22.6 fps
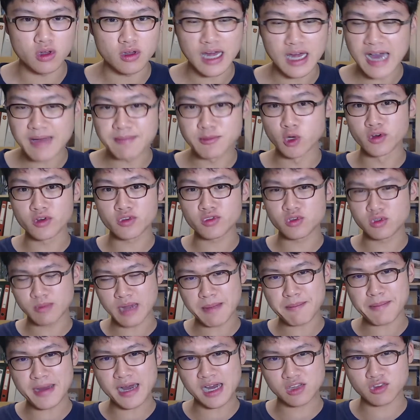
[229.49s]
I'm going through my
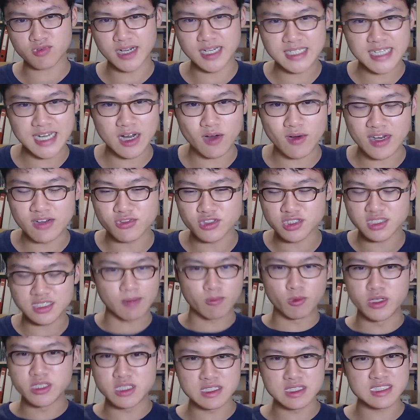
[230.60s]
math right now, and for some
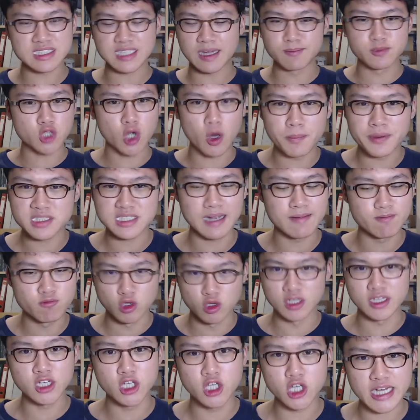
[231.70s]
reason, some topics I'm really
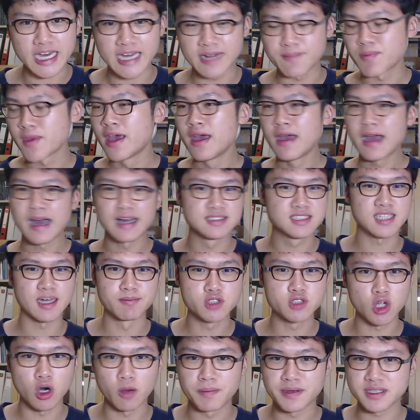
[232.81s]
good at, and some
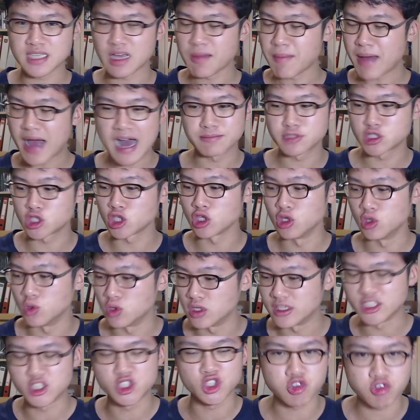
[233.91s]
topics I'm absolutely
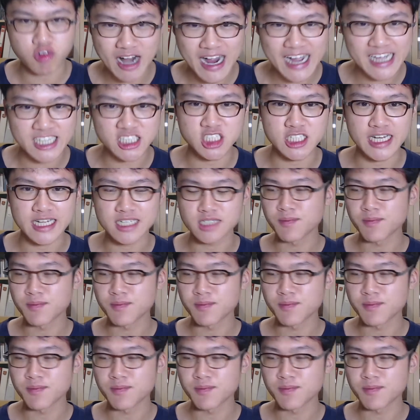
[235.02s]
trash at.